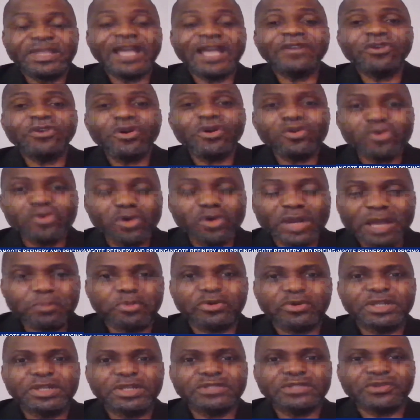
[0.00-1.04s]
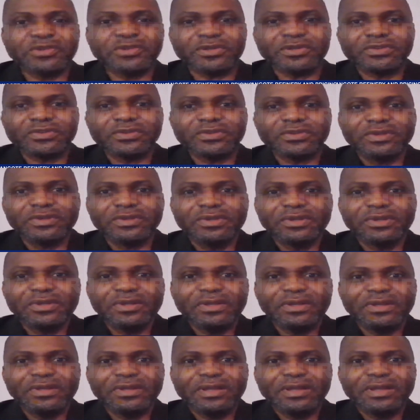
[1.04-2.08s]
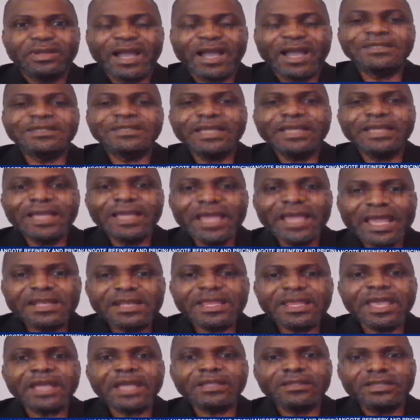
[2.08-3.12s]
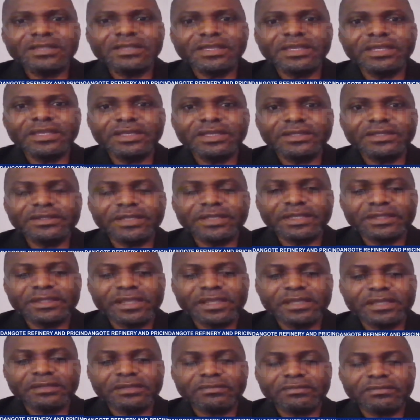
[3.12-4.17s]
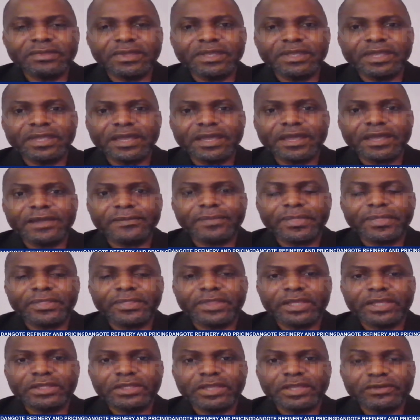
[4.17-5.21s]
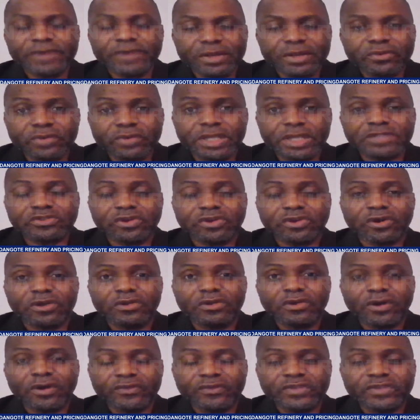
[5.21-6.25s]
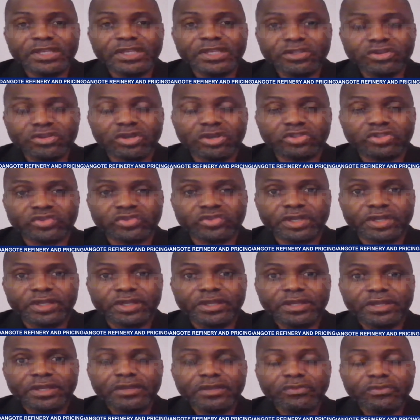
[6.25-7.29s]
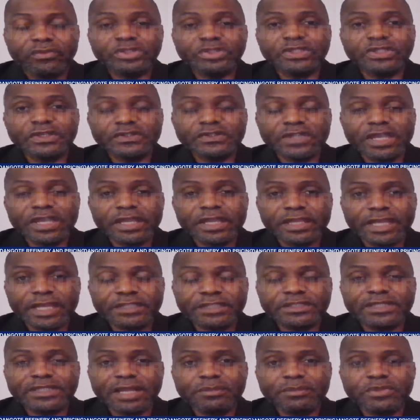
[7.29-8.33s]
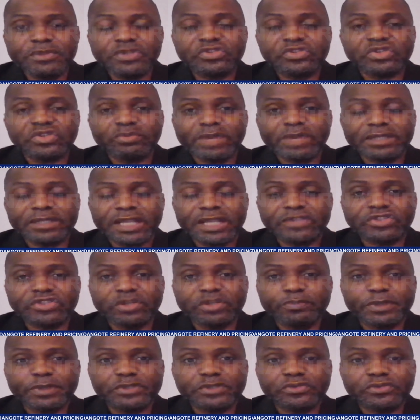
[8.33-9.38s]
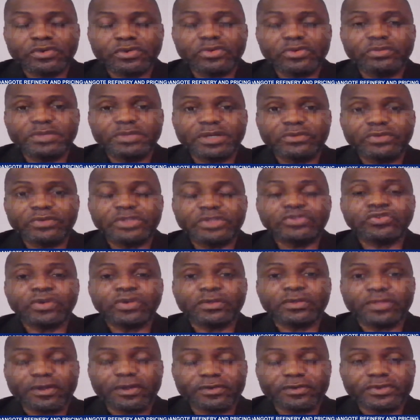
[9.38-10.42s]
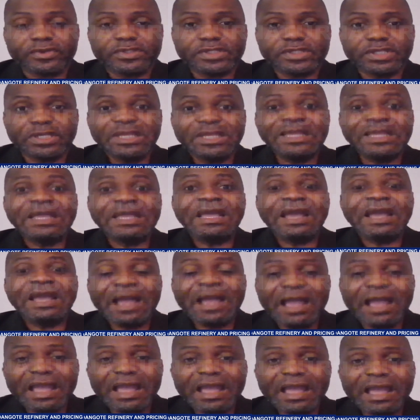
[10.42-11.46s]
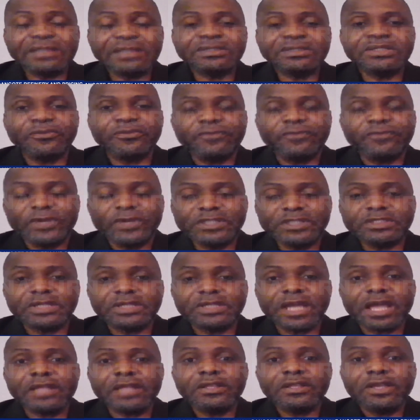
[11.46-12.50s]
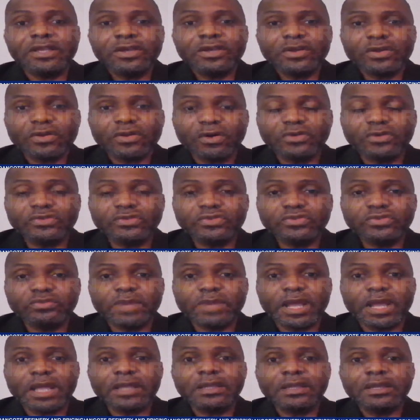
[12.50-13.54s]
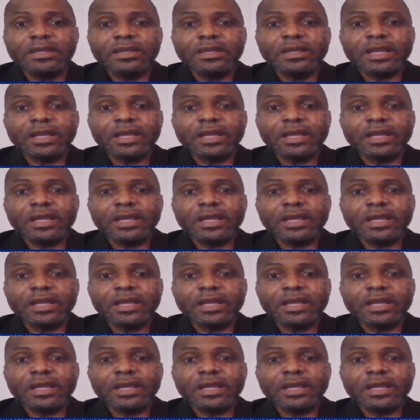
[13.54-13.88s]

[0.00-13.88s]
They are not collaborators. And the earlier the regulator of the industry, which is the Nigerian Midstream and Downstream Petroleum Regulatory Authority, and the Federal Consumer